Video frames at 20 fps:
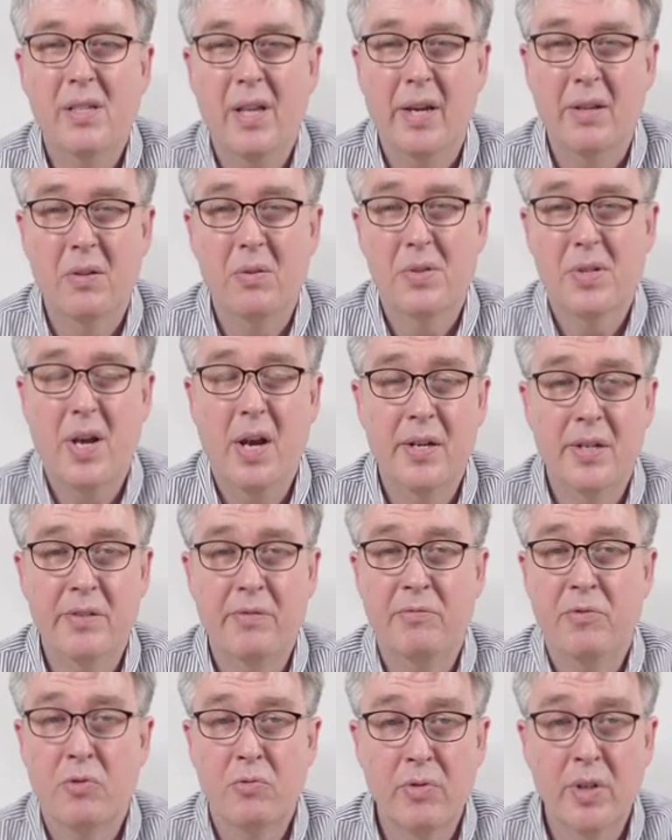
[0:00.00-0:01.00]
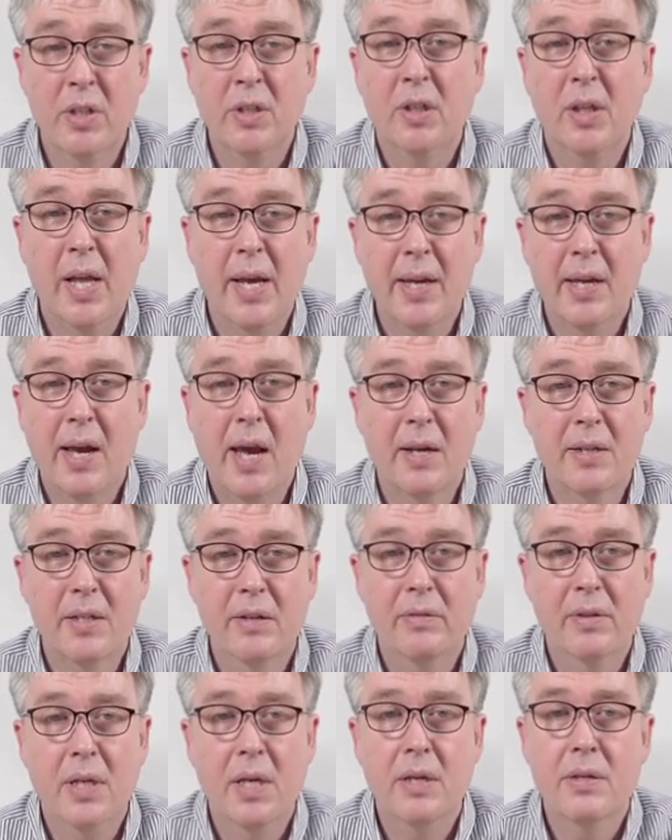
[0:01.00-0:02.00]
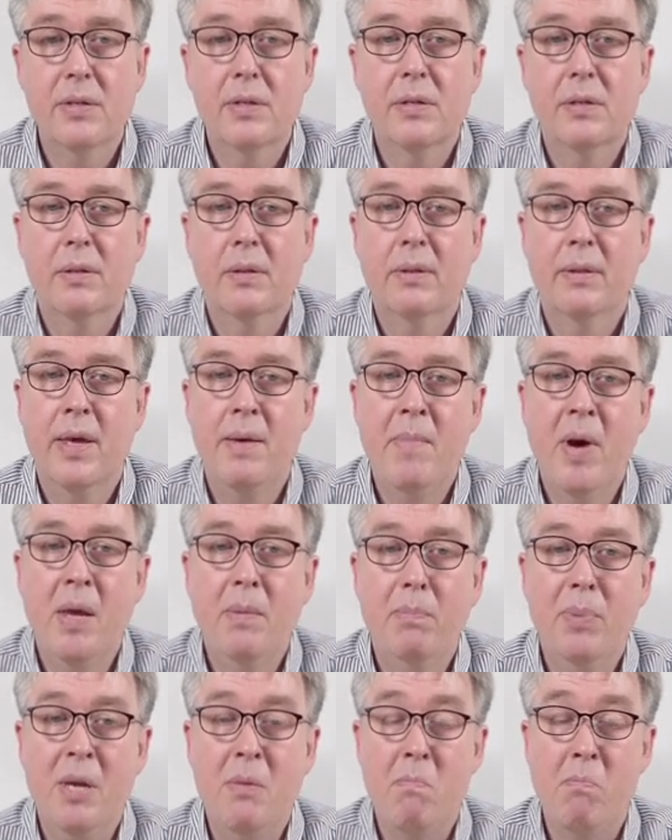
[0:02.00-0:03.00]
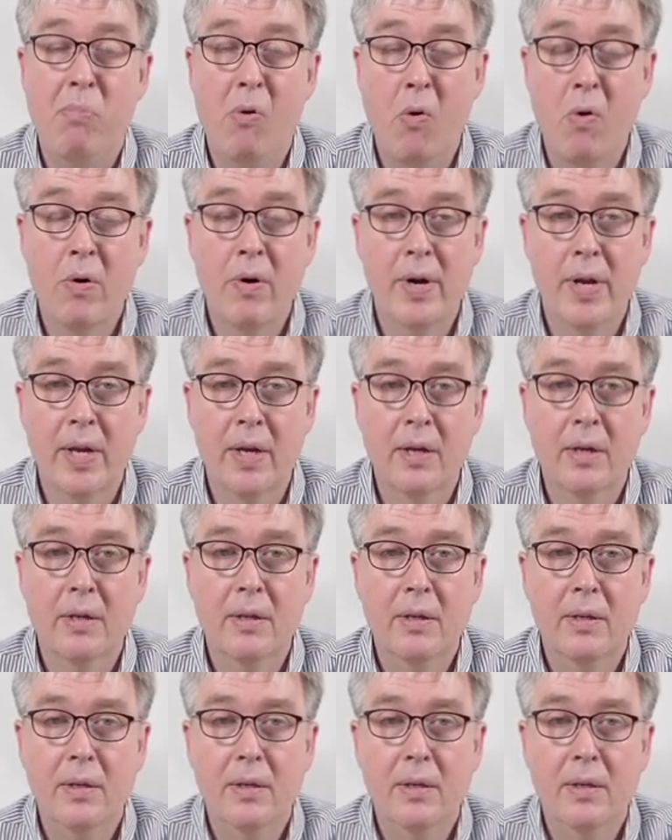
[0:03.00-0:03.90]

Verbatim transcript: like those kinds of drill-like activities, they might be boring,